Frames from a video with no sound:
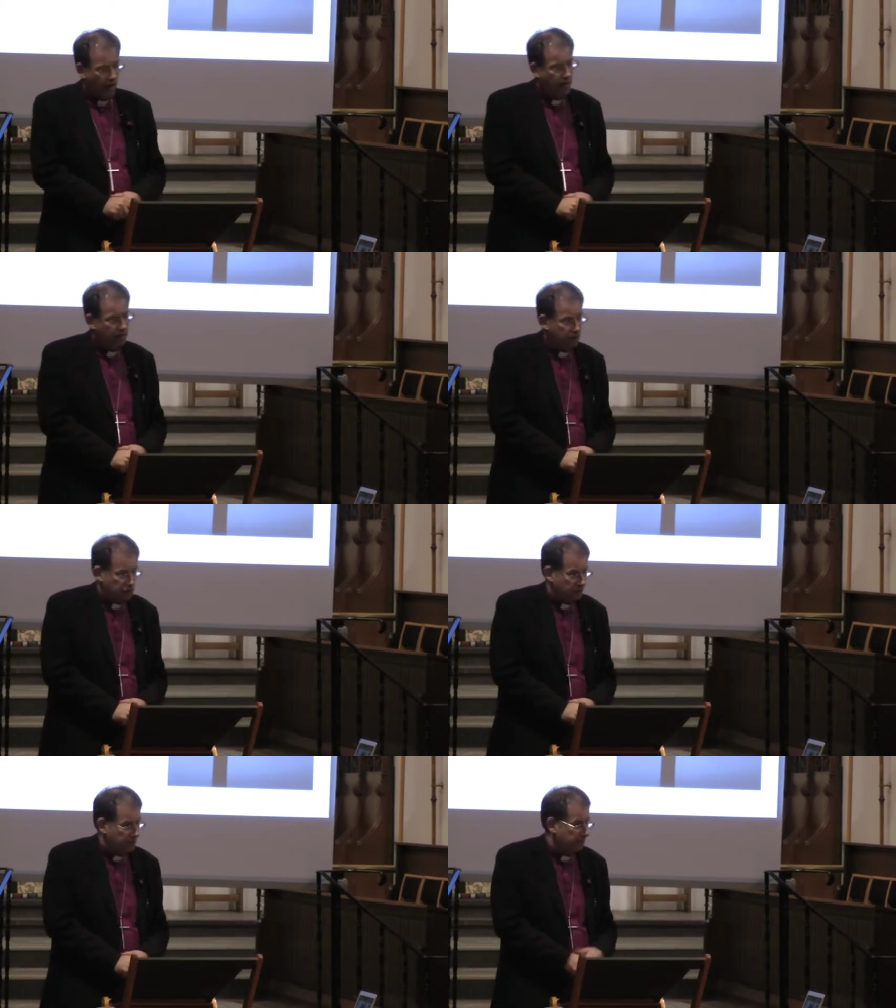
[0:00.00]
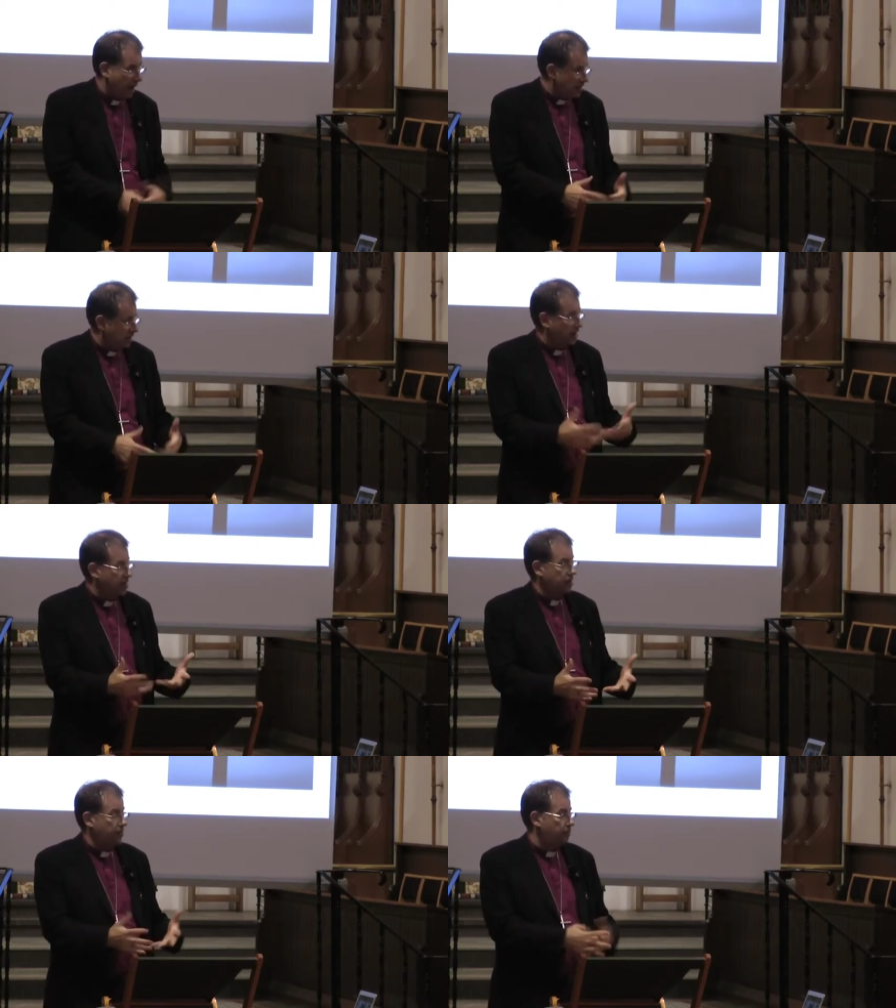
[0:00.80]
And a bishop is
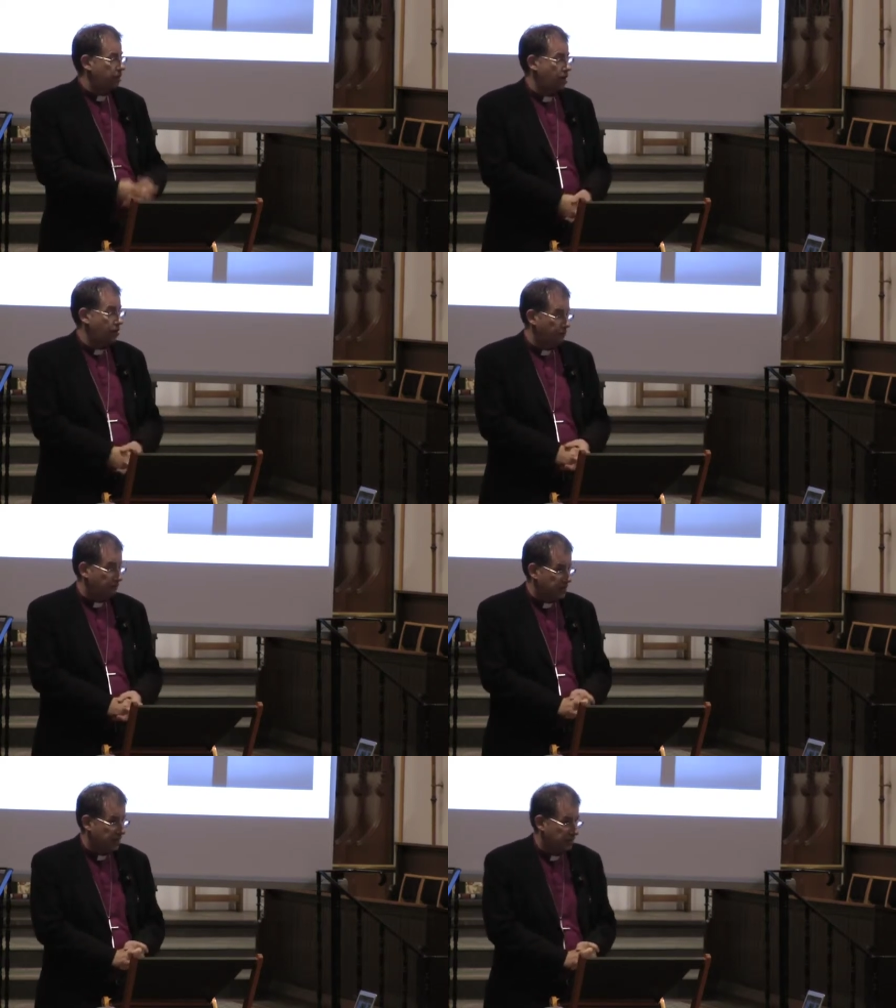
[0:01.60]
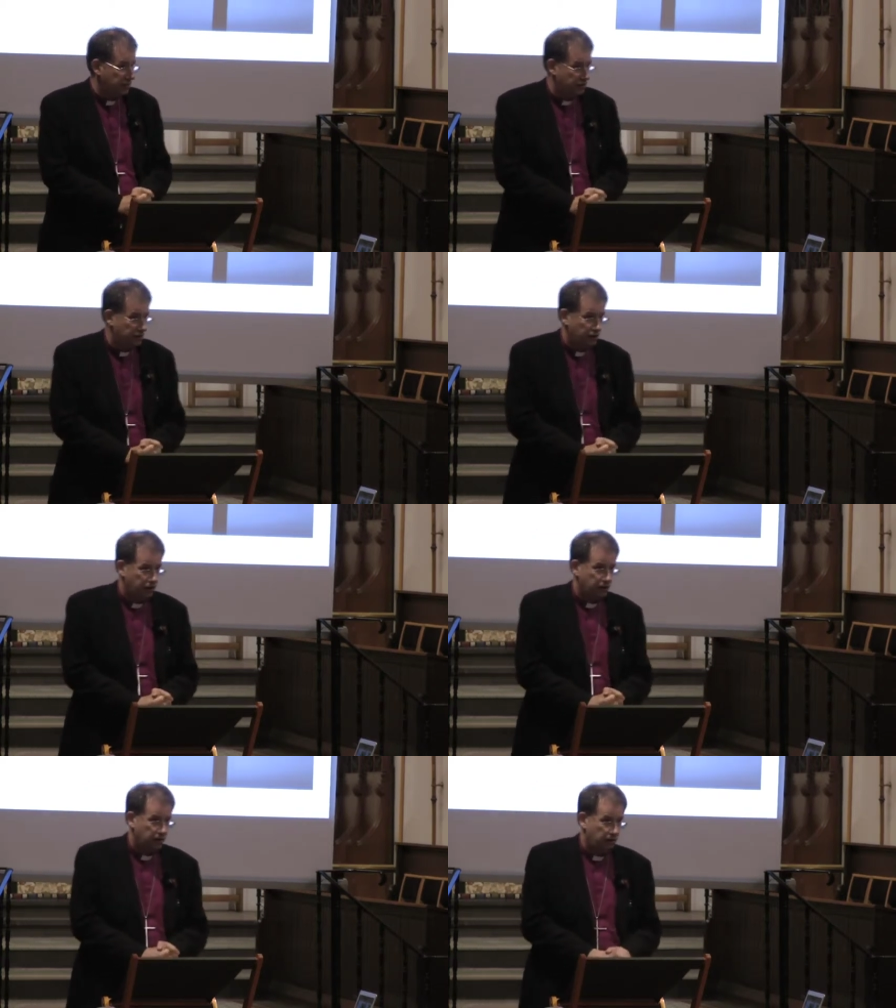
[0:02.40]
basically somebody who visits
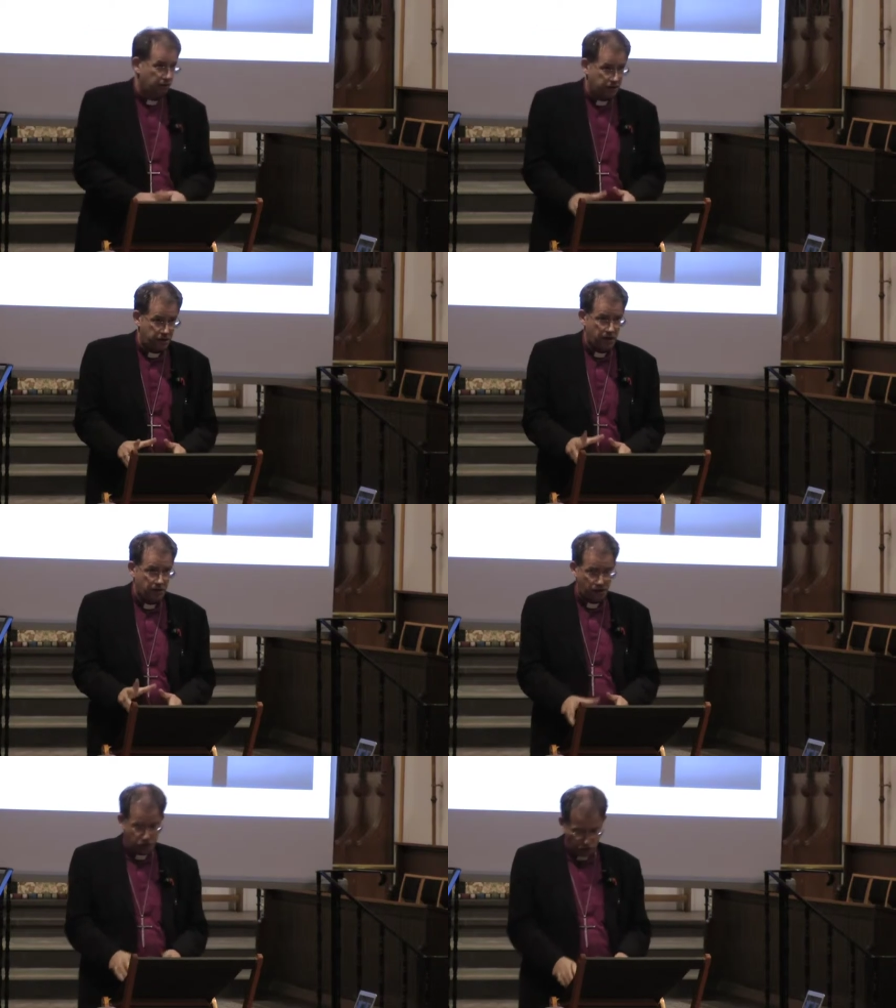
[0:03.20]
Christians and